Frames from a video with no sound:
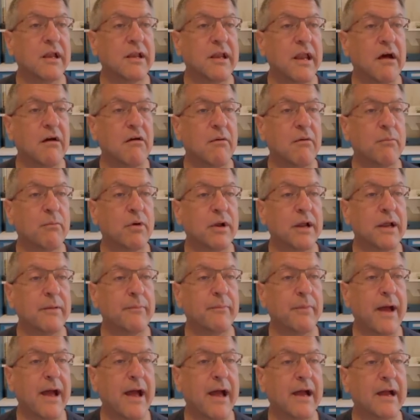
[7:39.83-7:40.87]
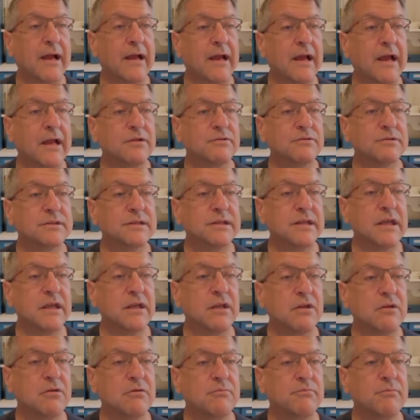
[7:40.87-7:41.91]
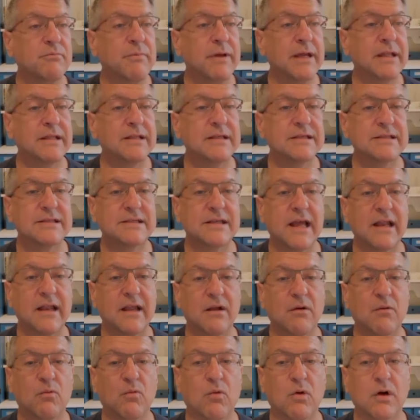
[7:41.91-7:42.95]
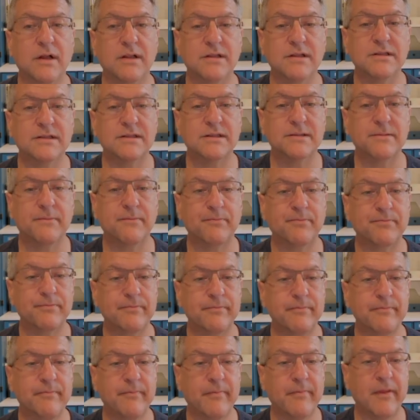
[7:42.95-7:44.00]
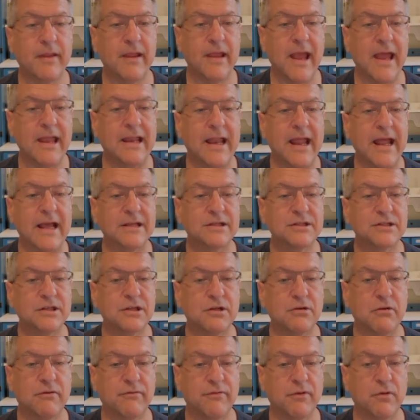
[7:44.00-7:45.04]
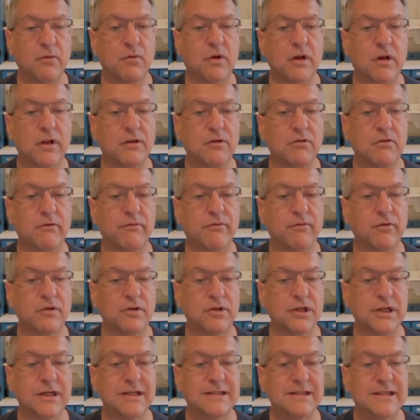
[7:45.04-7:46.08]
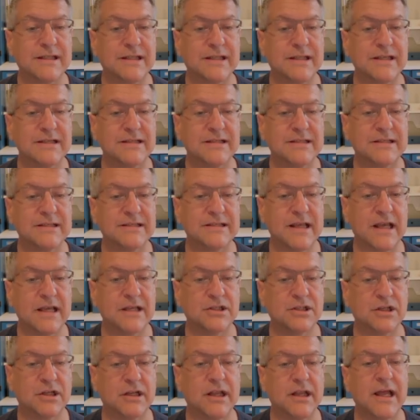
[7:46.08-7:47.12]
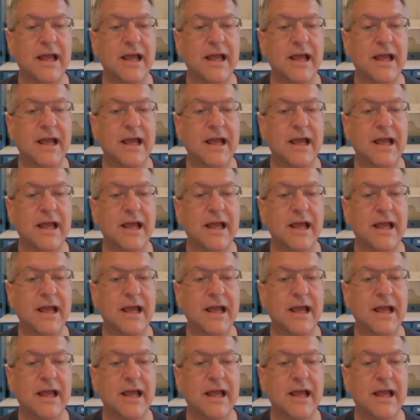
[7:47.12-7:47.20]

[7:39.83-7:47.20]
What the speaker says: Now I'll bring it back, and you'll see you make this setting once, and it asks you if you want to do it for just this session.